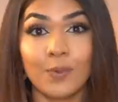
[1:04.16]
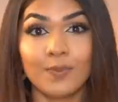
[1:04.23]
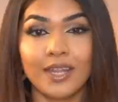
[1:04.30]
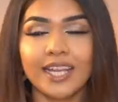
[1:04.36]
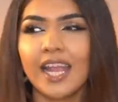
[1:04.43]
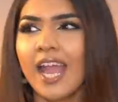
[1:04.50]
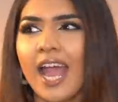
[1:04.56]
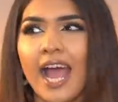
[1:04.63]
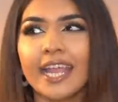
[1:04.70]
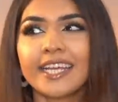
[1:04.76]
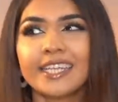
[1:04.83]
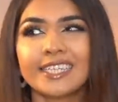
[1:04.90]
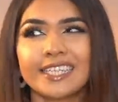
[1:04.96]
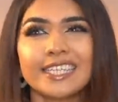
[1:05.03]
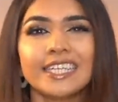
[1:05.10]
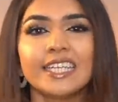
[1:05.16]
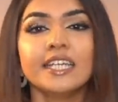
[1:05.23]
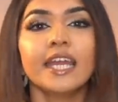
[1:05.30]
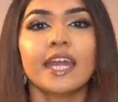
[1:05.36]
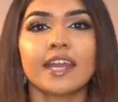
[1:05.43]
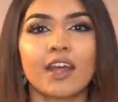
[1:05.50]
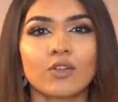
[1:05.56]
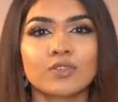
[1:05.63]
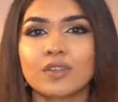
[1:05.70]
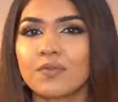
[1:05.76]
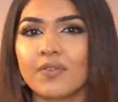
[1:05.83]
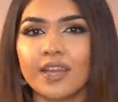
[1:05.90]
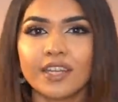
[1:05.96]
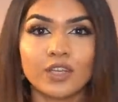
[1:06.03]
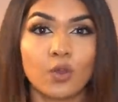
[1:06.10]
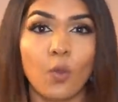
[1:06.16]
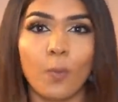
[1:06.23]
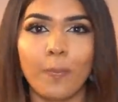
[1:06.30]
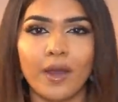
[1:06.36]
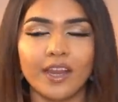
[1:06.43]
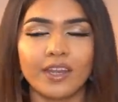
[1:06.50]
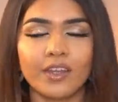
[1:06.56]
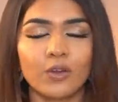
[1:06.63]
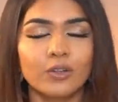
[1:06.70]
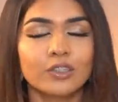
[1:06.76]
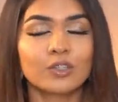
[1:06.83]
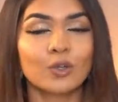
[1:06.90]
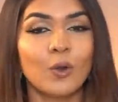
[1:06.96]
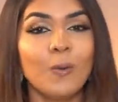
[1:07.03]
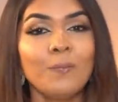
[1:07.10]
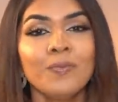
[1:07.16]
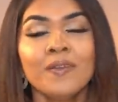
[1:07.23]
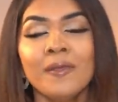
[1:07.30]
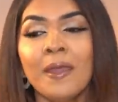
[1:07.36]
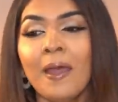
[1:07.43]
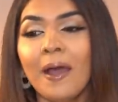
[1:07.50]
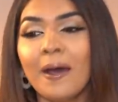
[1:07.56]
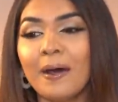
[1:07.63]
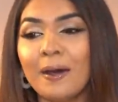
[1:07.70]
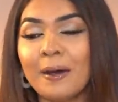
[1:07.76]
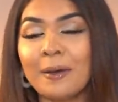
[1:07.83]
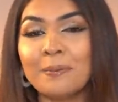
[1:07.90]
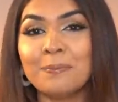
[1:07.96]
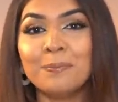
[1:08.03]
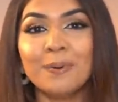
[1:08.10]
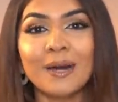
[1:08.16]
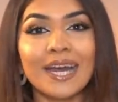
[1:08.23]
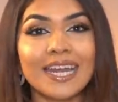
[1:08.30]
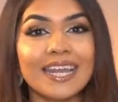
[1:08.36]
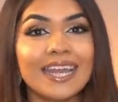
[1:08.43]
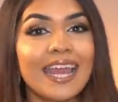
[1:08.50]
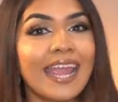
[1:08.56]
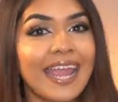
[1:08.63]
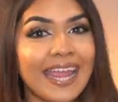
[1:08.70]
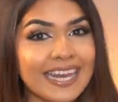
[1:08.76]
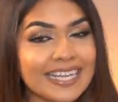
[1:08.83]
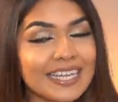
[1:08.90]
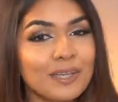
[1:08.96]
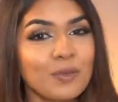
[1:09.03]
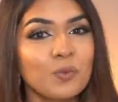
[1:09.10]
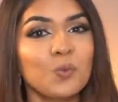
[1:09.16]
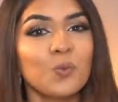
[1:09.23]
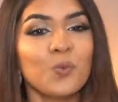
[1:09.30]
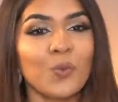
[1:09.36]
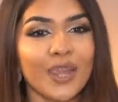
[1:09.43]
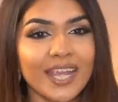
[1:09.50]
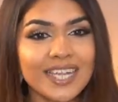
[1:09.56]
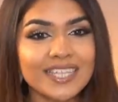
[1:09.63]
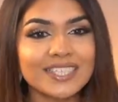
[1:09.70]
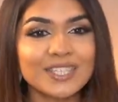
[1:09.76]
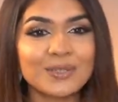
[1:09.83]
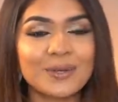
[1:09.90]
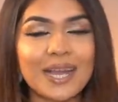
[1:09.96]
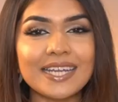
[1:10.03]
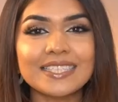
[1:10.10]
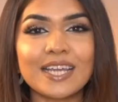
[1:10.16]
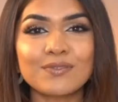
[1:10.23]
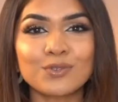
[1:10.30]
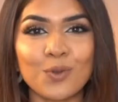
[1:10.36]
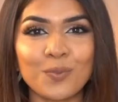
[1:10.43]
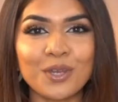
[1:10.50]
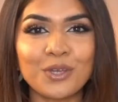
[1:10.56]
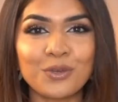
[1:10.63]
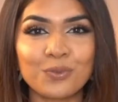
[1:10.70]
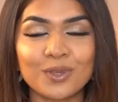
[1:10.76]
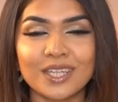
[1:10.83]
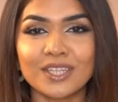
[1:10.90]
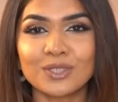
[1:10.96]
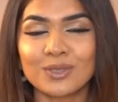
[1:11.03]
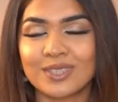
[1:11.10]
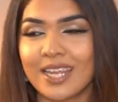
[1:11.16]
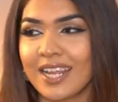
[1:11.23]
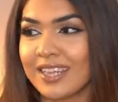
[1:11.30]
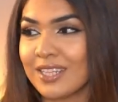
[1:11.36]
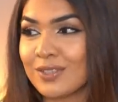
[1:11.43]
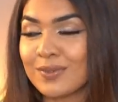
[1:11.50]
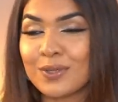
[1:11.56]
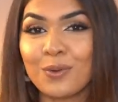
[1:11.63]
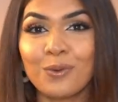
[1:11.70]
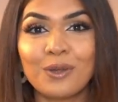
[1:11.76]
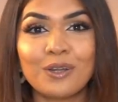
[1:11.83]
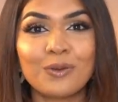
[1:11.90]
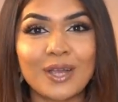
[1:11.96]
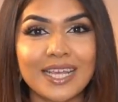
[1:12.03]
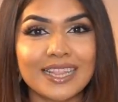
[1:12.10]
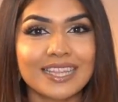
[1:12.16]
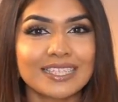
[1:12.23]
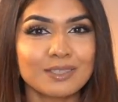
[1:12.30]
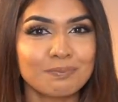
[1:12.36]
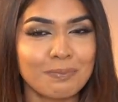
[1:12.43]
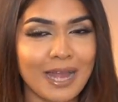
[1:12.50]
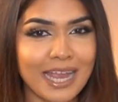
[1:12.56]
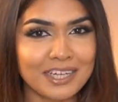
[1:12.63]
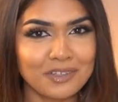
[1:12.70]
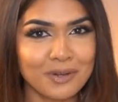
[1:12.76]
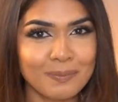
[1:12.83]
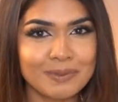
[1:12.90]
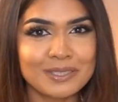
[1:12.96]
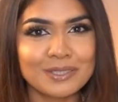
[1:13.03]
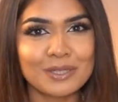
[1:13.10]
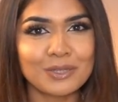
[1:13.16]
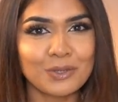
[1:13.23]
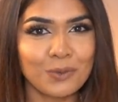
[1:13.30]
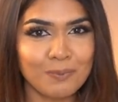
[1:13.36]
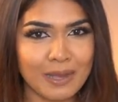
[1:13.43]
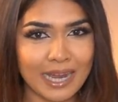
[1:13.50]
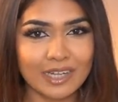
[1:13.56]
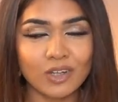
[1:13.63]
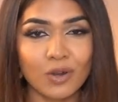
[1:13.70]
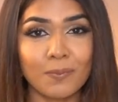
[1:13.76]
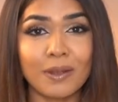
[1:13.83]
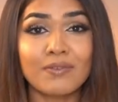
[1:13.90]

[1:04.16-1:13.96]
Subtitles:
I'm like I can really head out somewhere and go party also. But anyways, you guys have so many new things to say in this video. Look at this backdrop. This is the new backdrop.